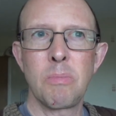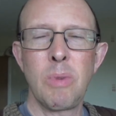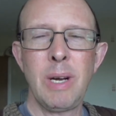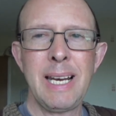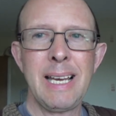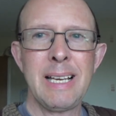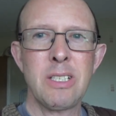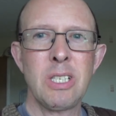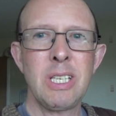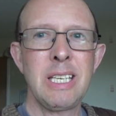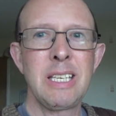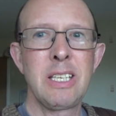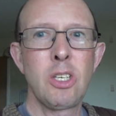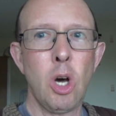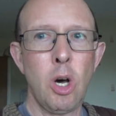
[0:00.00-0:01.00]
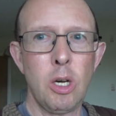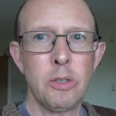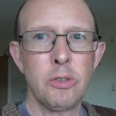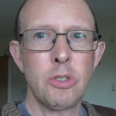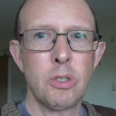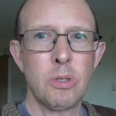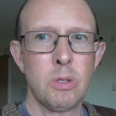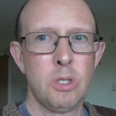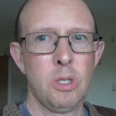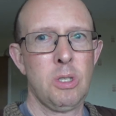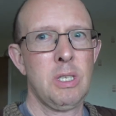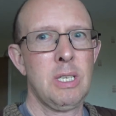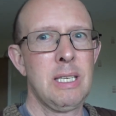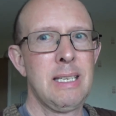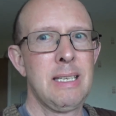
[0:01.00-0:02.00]
when I actually got to
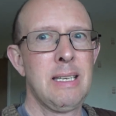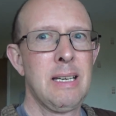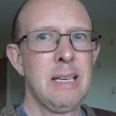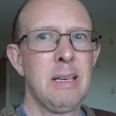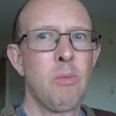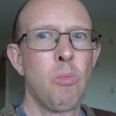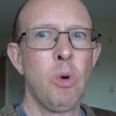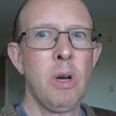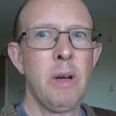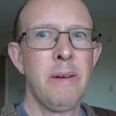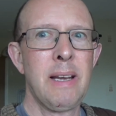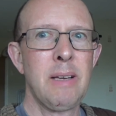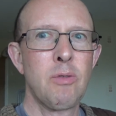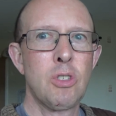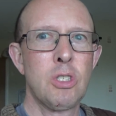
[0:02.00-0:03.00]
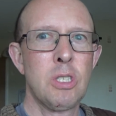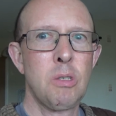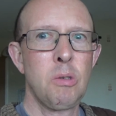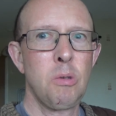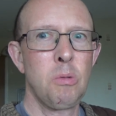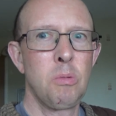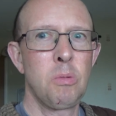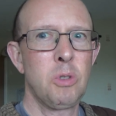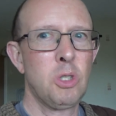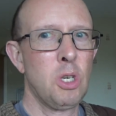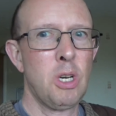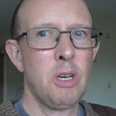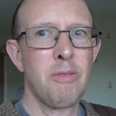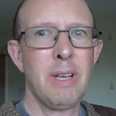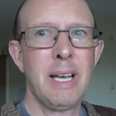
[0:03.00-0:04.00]
the warehouse to
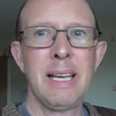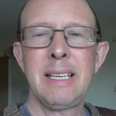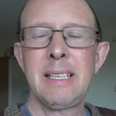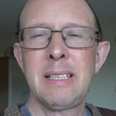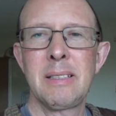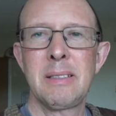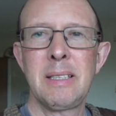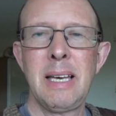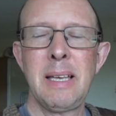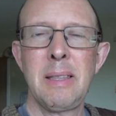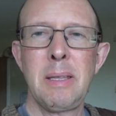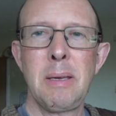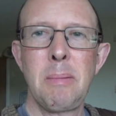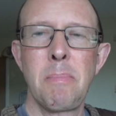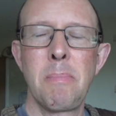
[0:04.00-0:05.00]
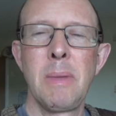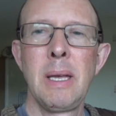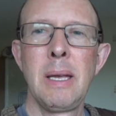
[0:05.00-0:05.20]
sort of like get the